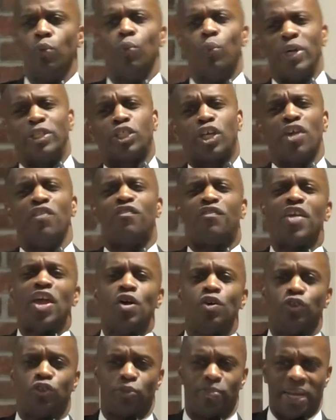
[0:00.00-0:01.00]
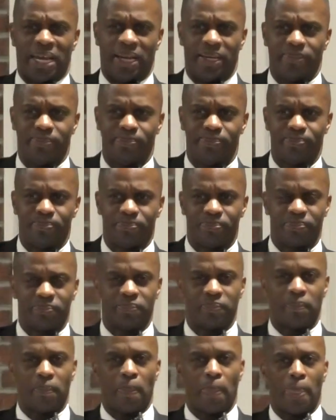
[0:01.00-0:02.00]
Which confused me.
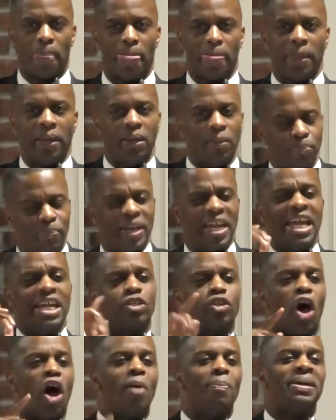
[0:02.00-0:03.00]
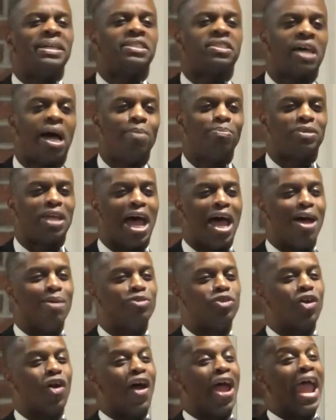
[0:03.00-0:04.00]
But he taught me
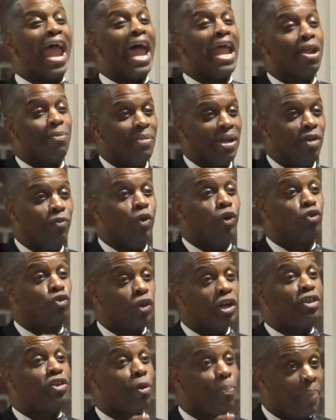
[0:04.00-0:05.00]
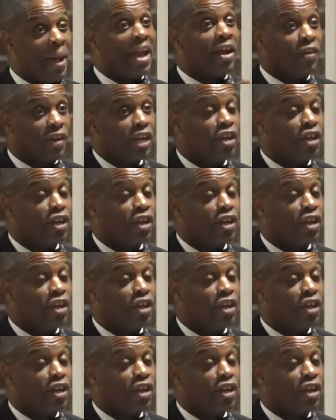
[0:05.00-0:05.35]
sometimes your enemy will treat you better